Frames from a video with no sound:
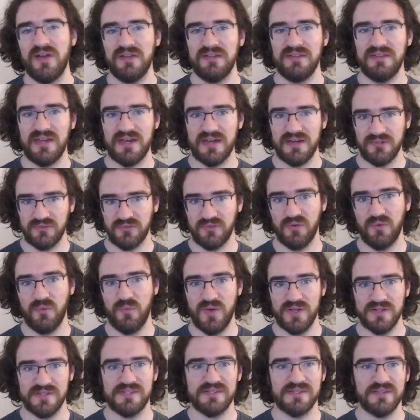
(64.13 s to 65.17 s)
out
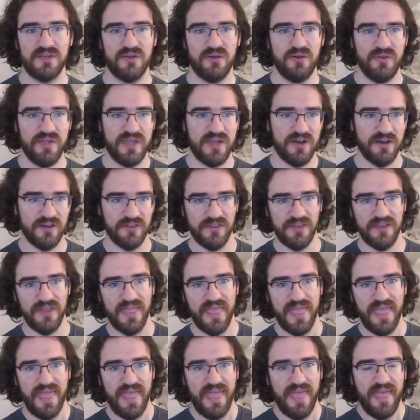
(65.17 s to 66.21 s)
what's going on?
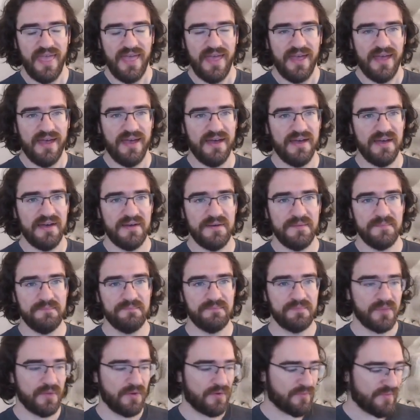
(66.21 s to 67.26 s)

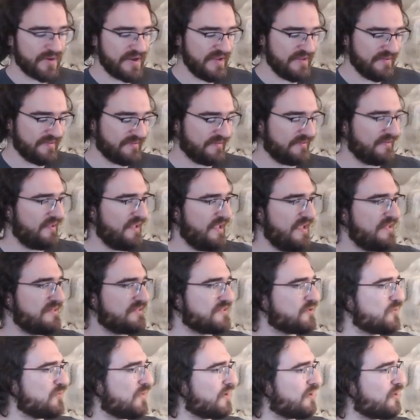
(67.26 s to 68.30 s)
All right, and
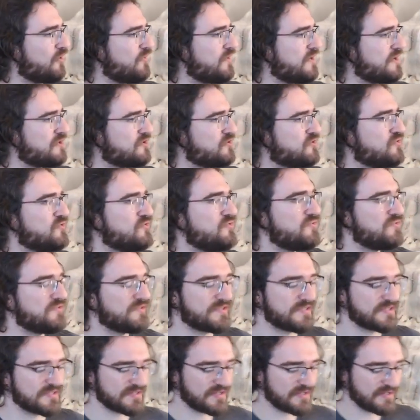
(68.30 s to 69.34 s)
so we're going to
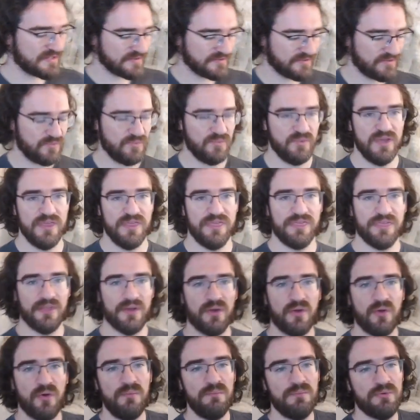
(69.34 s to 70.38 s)
start with
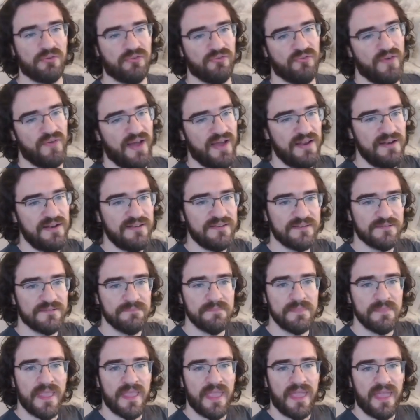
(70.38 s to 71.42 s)
compose files.
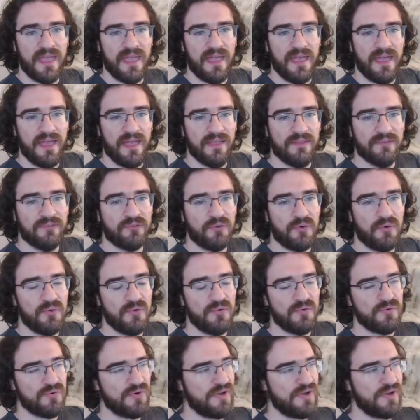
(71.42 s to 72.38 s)
So,